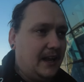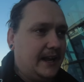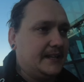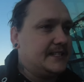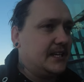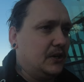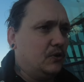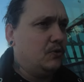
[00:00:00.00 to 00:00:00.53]

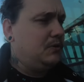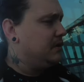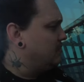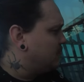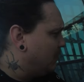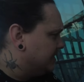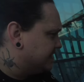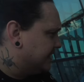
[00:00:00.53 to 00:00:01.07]
until,
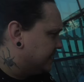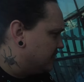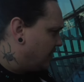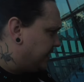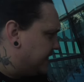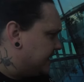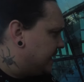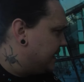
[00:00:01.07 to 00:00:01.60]
what is it,
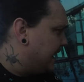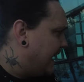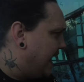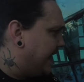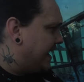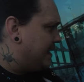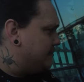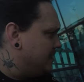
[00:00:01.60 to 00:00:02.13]

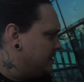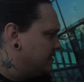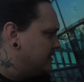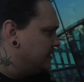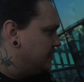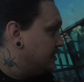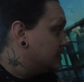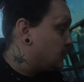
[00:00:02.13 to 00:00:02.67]

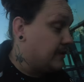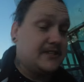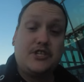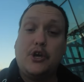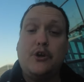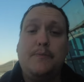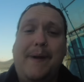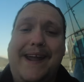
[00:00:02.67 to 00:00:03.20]

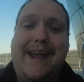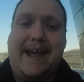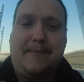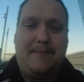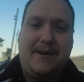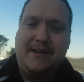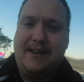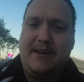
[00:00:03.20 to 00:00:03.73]
2
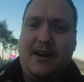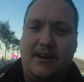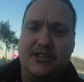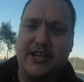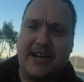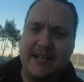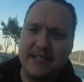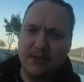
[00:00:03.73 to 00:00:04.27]
p.m. You can't
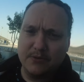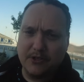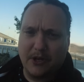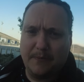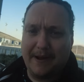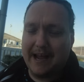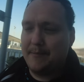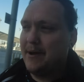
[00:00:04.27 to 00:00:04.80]
check in until
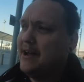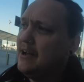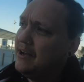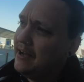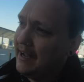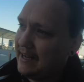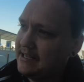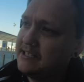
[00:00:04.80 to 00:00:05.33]
2 p.m.
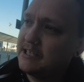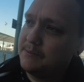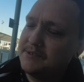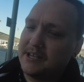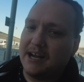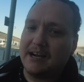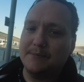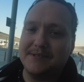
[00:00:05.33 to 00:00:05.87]
In some
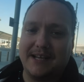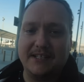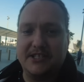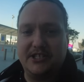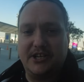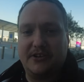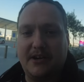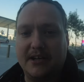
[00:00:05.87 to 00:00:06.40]

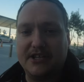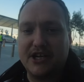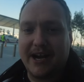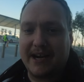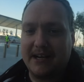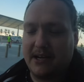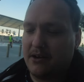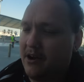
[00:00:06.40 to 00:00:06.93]
circumstances you can
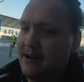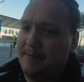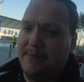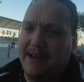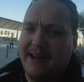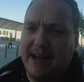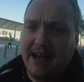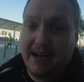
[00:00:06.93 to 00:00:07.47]
check in
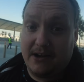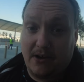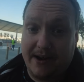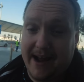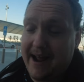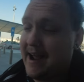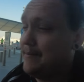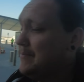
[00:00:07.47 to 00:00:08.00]
at 9
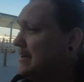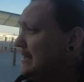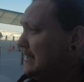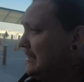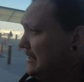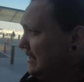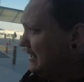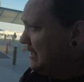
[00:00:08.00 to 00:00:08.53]
a.m.
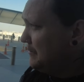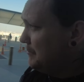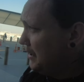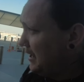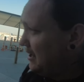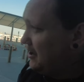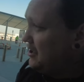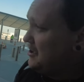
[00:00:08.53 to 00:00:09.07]

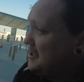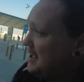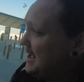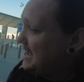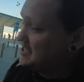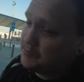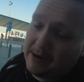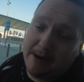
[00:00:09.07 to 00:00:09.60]
But
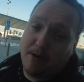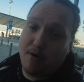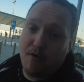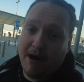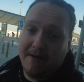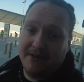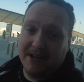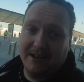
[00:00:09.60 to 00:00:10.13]
as we were
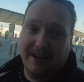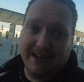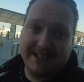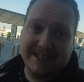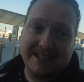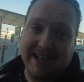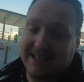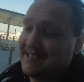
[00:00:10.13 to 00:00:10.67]
arriving at like
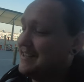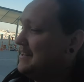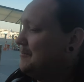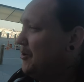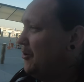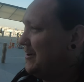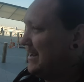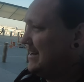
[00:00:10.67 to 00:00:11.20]
6 in the
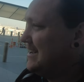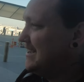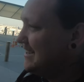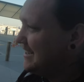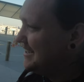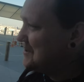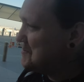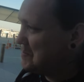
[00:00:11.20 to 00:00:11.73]
morning,
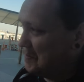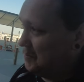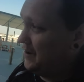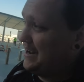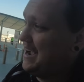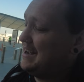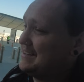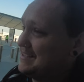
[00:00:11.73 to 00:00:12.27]

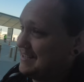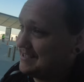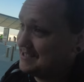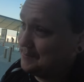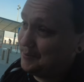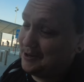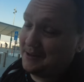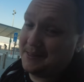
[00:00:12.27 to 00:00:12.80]
we had
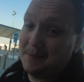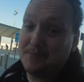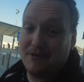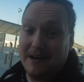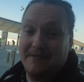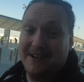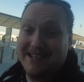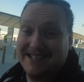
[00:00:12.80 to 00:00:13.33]
to book the
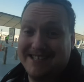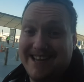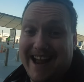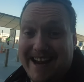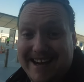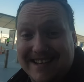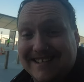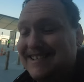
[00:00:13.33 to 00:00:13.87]
previous
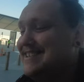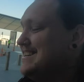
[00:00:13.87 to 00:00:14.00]
day